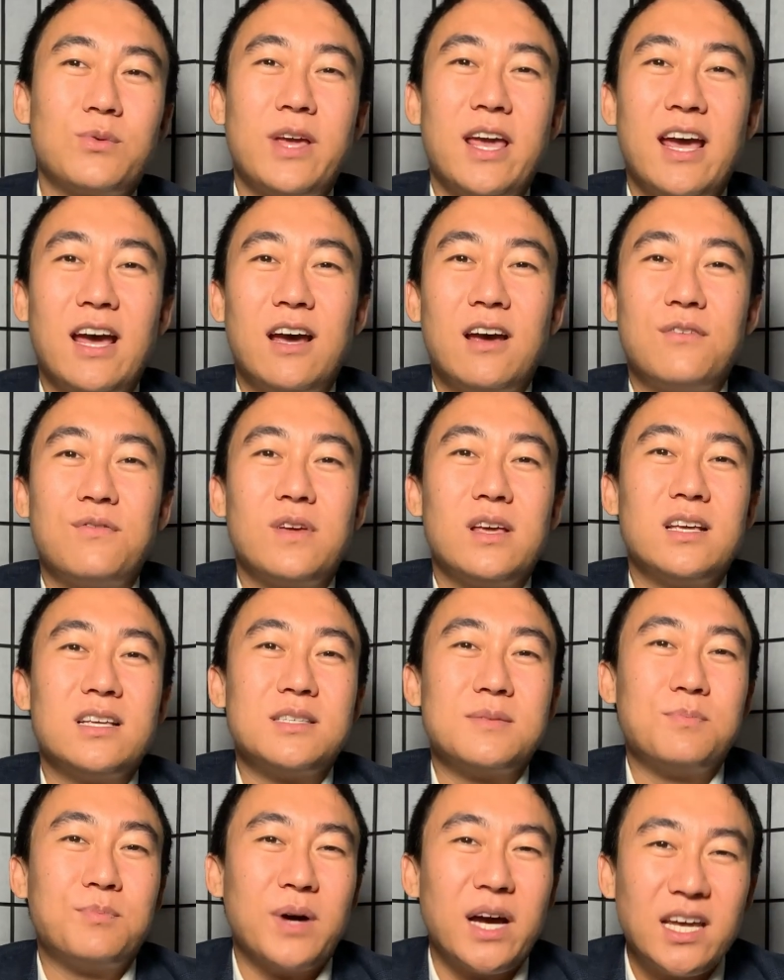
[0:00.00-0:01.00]
have
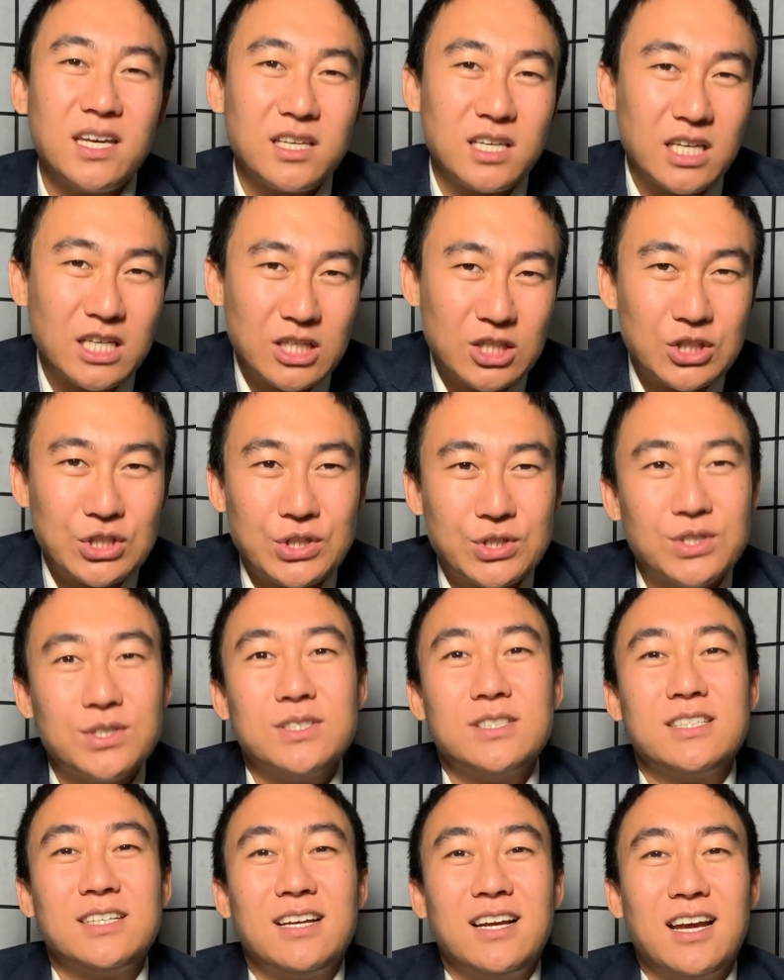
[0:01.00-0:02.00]
is bikingu,
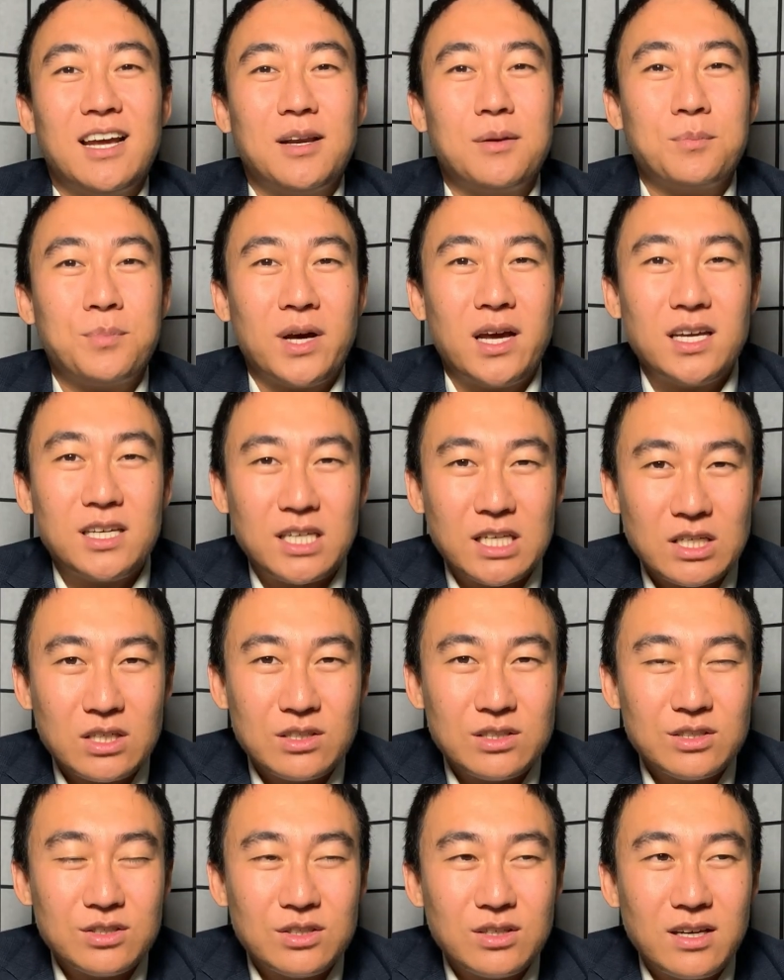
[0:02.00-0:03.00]
and
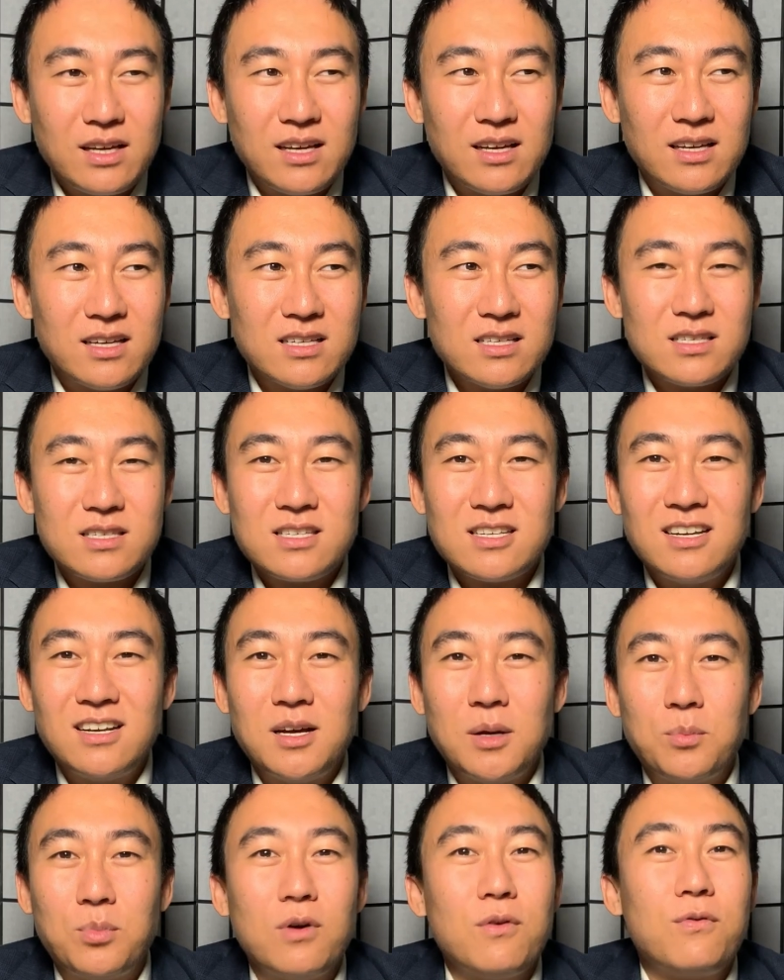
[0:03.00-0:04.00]
bikingu is
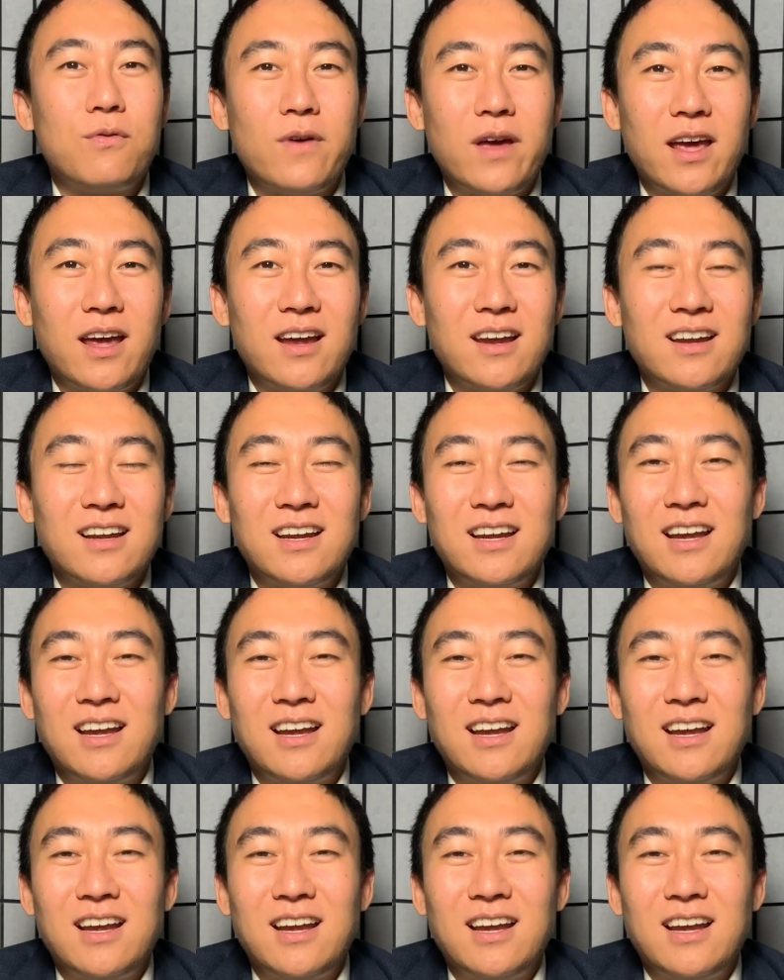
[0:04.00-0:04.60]
buffet.